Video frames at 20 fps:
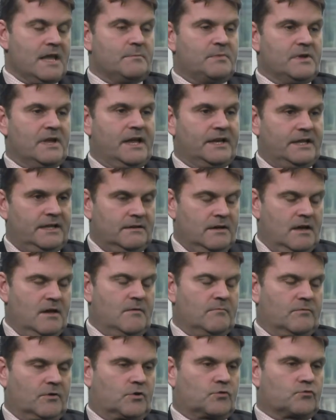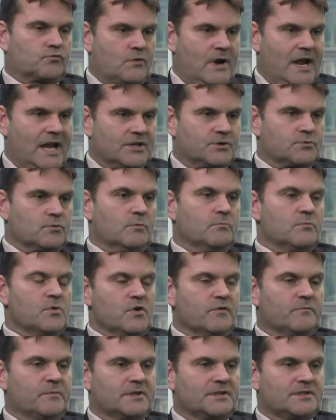be any gradual
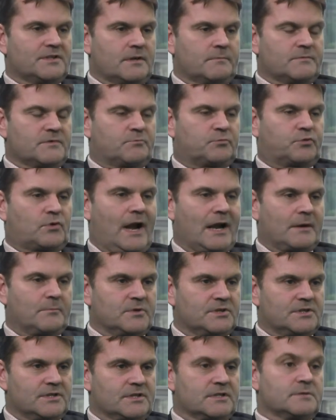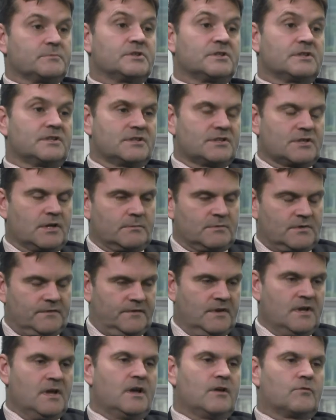movement in terms of pragmatism and in terms of
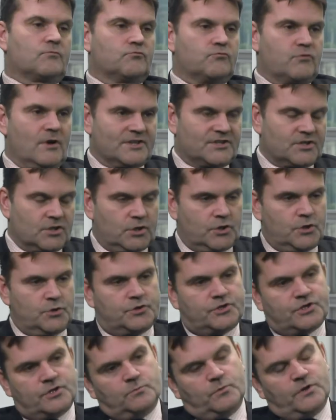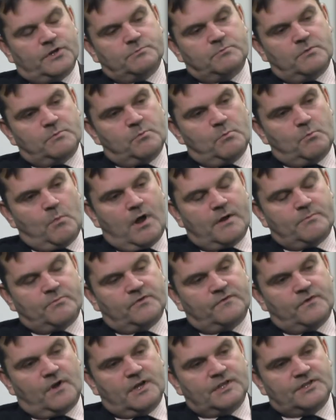resolution, which might
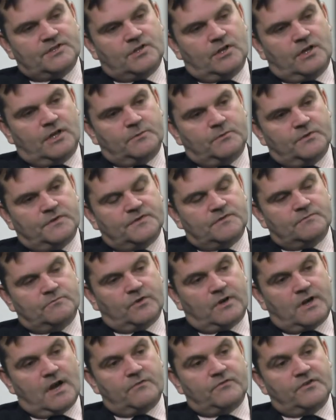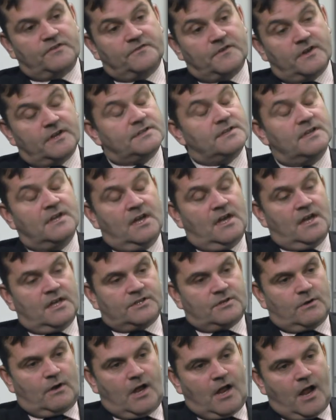provide sterling with some recovery phase.
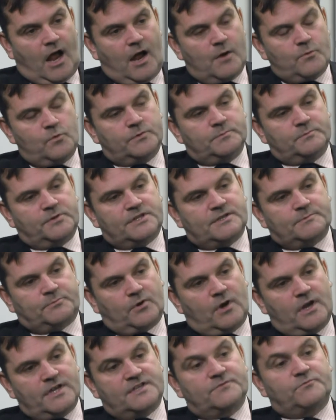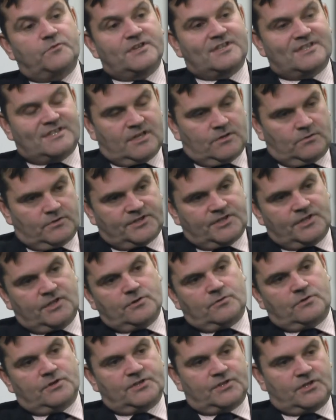So I, I wouldn't be surprised if we still see
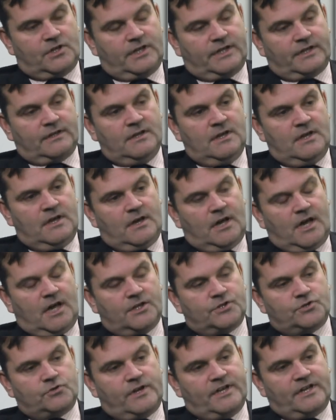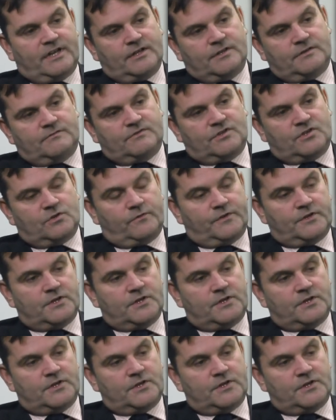euro sterling uh, trading a sort of a